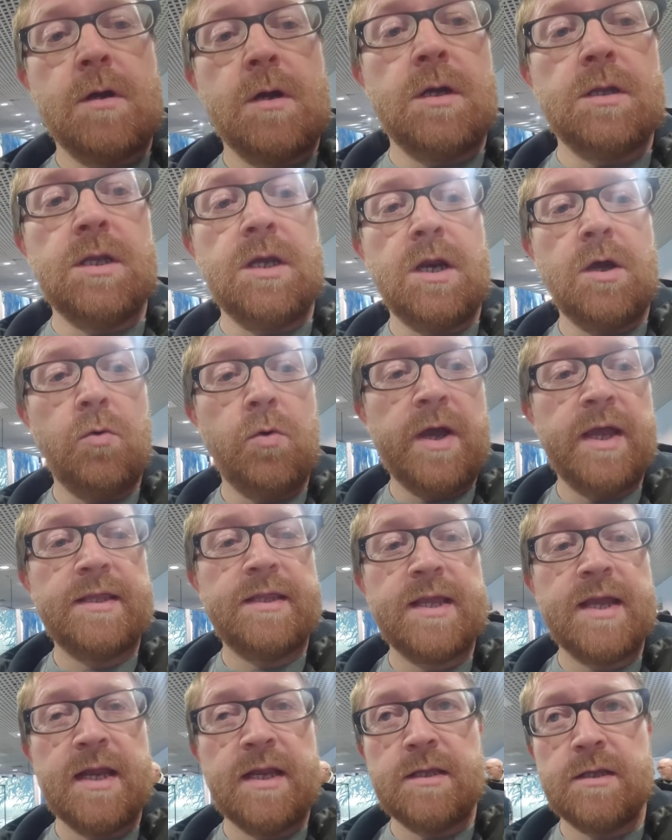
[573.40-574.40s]
I don't know where
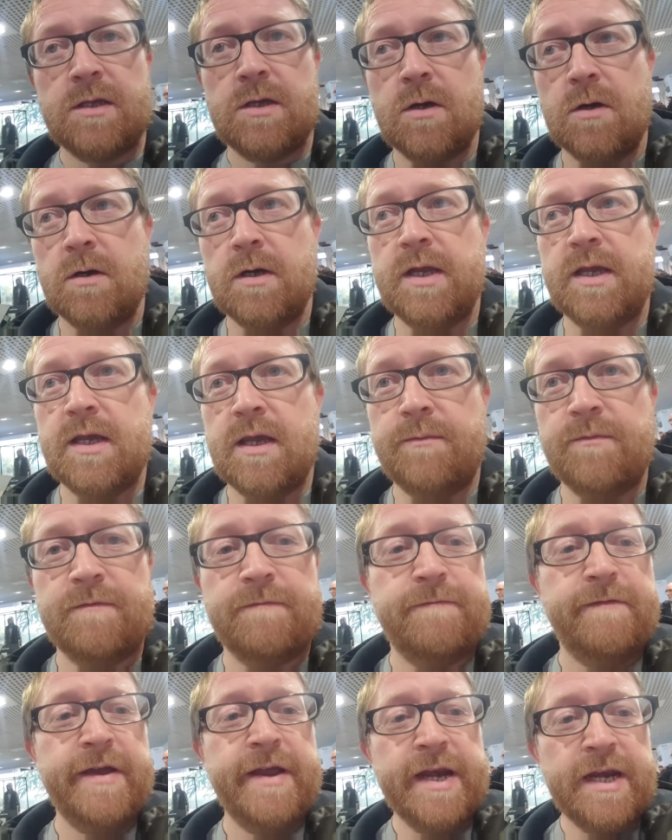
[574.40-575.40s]
Dan's gone, he keeps
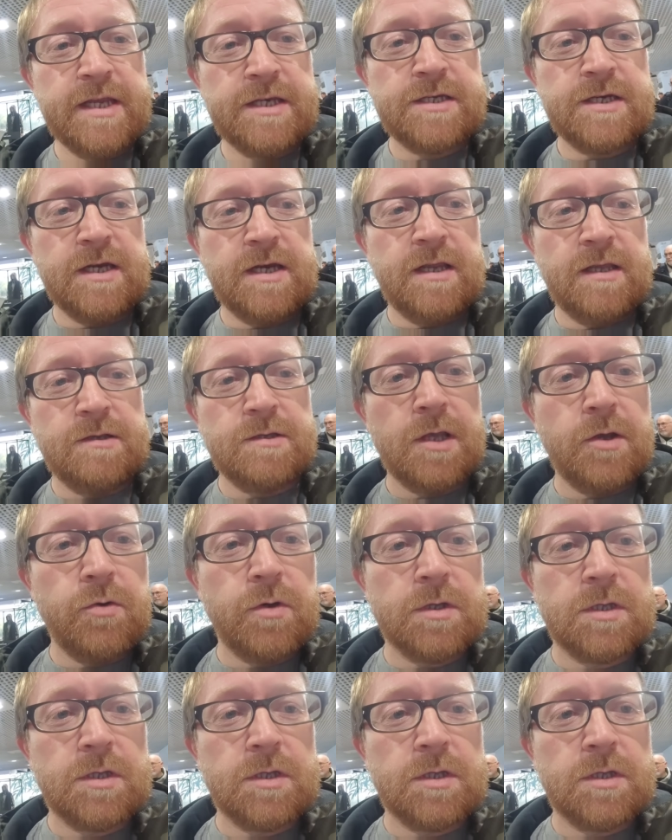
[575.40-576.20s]
vanishing, he's so